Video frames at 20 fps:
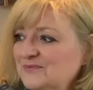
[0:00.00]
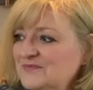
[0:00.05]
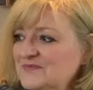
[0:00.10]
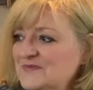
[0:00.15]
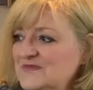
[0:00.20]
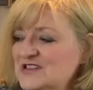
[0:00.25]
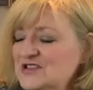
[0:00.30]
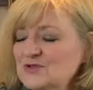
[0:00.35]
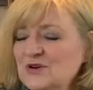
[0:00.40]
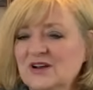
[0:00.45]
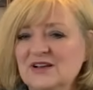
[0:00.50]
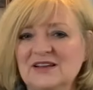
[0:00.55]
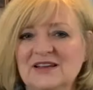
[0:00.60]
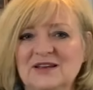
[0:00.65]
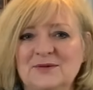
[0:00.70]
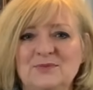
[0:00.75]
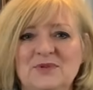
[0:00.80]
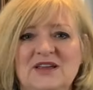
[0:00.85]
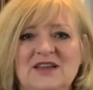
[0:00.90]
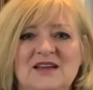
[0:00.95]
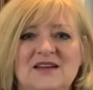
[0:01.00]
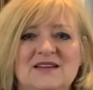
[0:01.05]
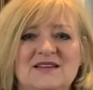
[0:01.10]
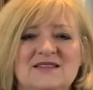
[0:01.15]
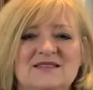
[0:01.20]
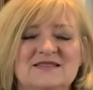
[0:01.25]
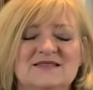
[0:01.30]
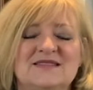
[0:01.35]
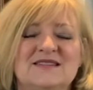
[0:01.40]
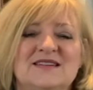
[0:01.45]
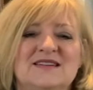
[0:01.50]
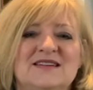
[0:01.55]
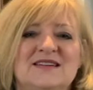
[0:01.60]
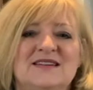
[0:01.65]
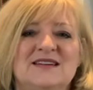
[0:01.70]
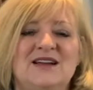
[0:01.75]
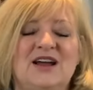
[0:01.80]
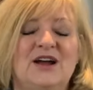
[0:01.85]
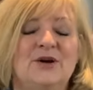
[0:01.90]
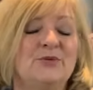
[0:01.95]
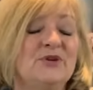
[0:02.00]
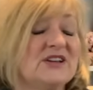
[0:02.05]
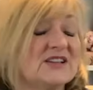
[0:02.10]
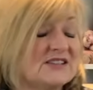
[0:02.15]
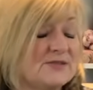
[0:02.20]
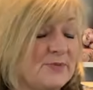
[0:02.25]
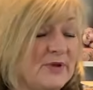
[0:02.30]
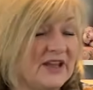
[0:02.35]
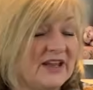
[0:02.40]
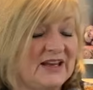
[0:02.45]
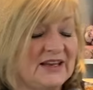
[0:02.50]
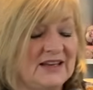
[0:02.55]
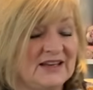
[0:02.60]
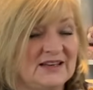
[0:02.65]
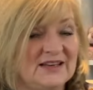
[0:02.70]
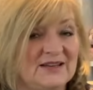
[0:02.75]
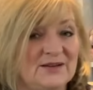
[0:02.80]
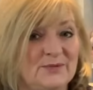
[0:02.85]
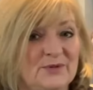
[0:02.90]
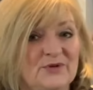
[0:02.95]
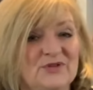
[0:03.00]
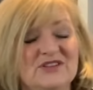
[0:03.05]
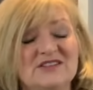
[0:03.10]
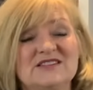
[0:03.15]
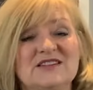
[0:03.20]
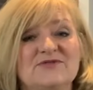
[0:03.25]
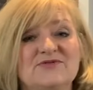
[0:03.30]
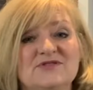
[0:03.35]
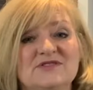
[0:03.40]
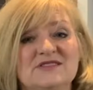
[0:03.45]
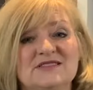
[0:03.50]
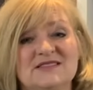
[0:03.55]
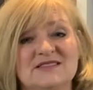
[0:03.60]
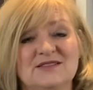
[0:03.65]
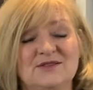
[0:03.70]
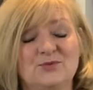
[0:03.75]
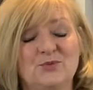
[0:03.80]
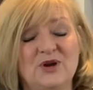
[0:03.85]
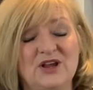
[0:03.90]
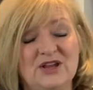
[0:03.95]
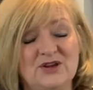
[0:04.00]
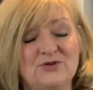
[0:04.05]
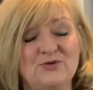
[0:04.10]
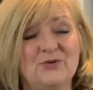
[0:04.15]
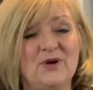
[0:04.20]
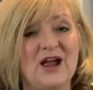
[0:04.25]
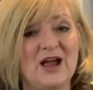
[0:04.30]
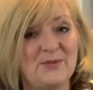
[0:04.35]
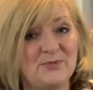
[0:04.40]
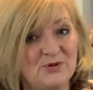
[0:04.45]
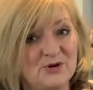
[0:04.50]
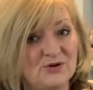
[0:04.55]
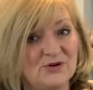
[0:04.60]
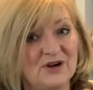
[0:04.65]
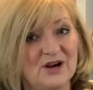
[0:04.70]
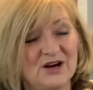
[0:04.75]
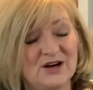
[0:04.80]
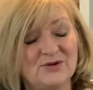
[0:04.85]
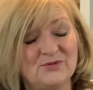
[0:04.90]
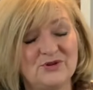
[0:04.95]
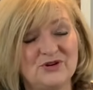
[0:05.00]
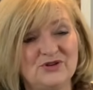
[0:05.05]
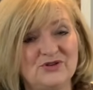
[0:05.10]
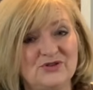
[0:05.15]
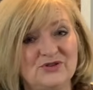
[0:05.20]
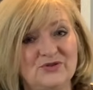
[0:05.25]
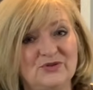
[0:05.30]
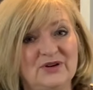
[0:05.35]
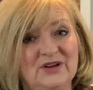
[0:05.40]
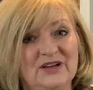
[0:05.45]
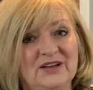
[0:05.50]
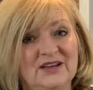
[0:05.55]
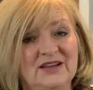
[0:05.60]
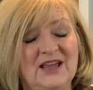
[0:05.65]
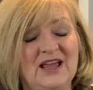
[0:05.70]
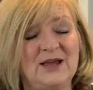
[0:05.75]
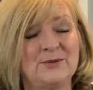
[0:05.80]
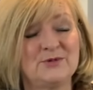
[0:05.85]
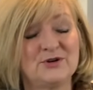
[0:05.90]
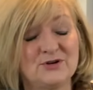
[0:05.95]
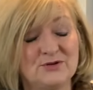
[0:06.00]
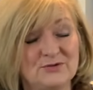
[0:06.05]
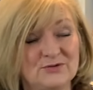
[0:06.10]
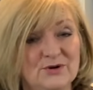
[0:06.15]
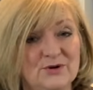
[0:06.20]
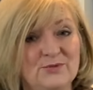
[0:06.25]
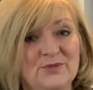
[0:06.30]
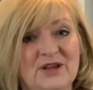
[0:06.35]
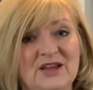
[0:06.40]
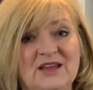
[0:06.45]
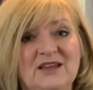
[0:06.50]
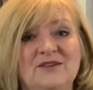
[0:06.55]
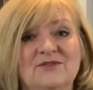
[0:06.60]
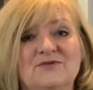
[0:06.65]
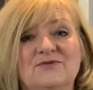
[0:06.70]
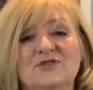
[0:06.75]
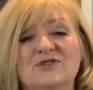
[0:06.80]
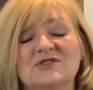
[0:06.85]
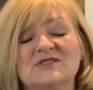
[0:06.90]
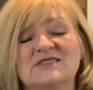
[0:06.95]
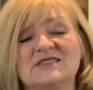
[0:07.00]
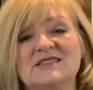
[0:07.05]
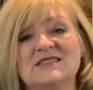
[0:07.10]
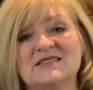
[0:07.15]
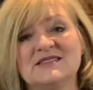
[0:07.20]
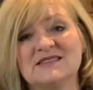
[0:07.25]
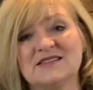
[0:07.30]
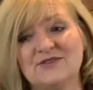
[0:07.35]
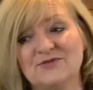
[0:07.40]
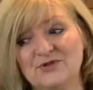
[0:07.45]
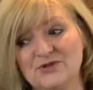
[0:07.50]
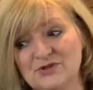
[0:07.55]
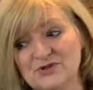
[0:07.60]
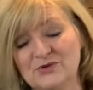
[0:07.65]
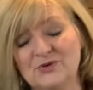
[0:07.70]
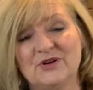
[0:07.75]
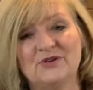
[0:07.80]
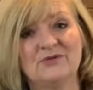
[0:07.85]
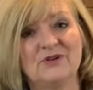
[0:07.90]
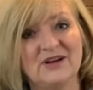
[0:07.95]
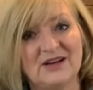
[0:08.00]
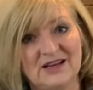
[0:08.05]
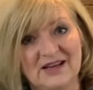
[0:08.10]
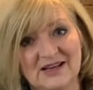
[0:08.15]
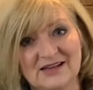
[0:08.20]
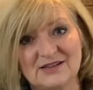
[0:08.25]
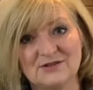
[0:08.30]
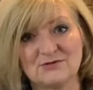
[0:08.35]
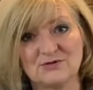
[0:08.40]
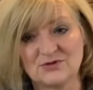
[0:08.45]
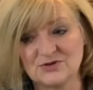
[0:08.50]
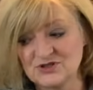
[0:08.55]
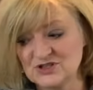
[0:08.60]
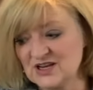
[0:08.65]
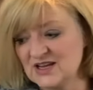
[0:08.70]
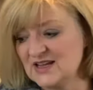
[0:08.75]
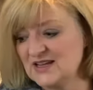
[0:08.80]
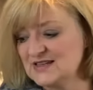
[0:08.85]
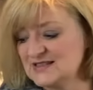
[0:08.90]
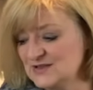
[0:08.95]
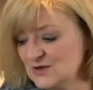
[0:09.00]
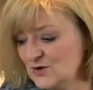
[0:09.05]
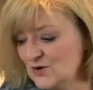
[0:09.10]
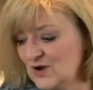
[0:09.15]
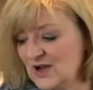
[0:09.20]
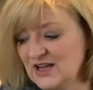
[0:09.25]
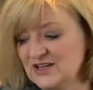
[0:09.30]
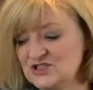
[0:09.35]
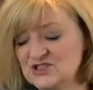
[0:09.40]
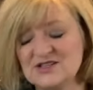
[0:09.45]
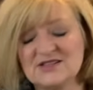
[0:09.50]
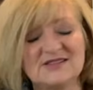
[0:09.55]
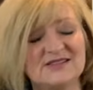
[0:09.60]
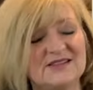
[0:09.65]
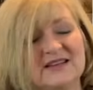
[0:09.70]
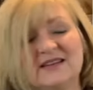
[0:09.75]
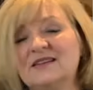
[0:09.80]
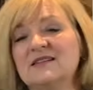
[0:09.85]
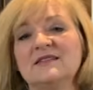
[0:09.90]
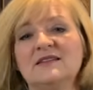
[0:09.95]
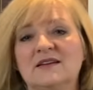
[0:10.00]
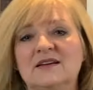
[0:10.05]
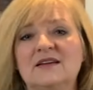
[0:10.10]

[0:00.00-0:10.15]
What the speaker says: struggling because we explained in it about the difference of the way you wrap your yarn when you're doing amigurumi versus if you're doing right-handed crochet. So I just did,